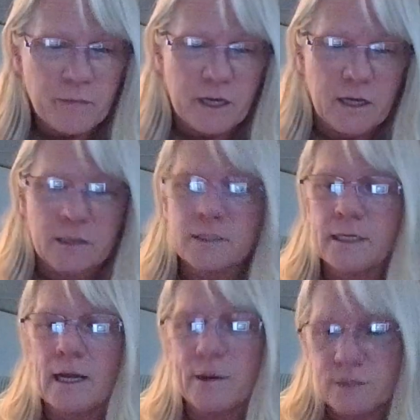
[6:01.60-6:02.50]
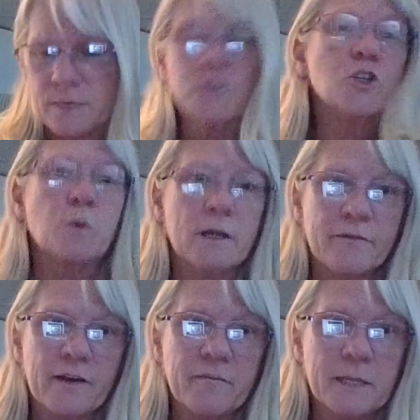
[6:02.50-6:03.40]
because I was up to
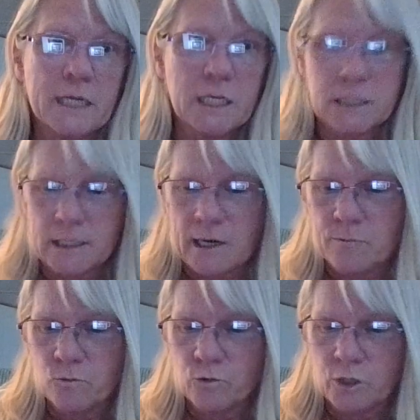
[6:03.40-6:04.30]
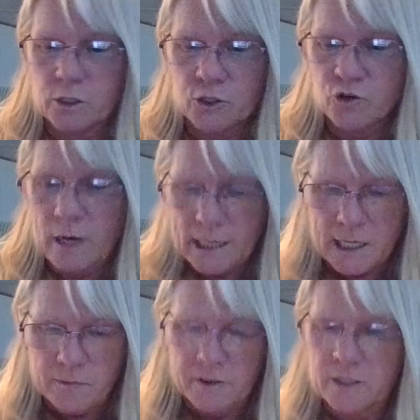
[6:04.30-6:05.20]
25 minutes, and I'm going to try to
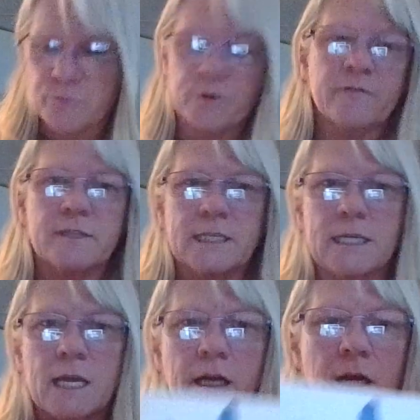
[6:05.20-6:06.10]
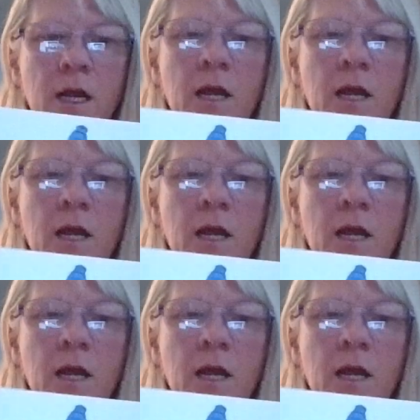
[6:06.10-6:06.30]
keep it as brief as I can.